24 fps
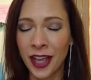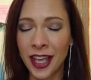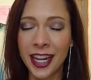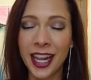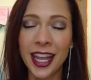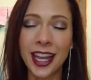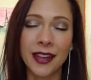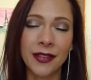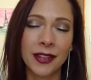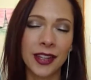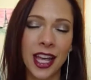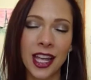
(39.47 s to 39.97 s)
and
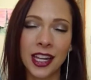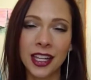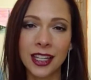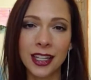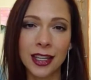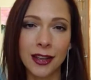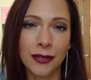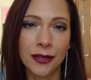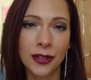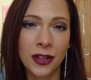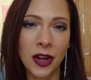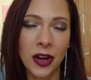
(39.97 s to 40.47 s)
I even had a
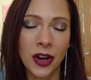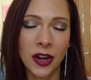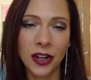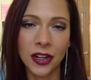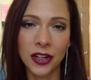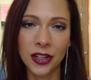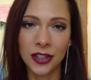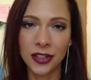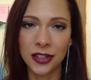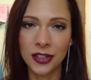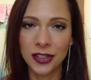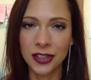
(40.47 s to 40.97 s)
gift
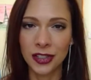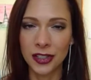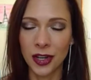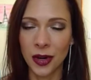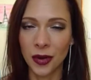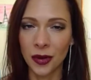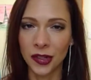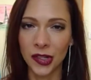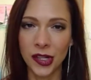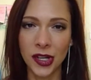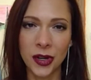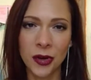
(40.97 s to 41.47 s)
card to
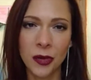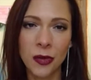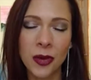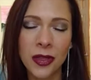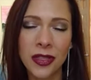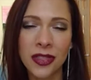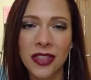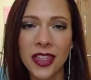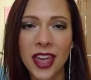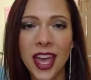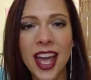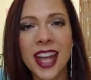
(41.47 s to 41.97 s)
go along
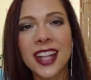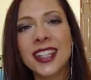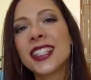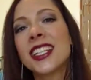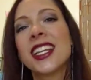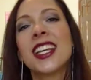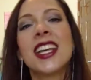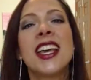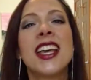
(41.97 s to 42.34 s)
with that.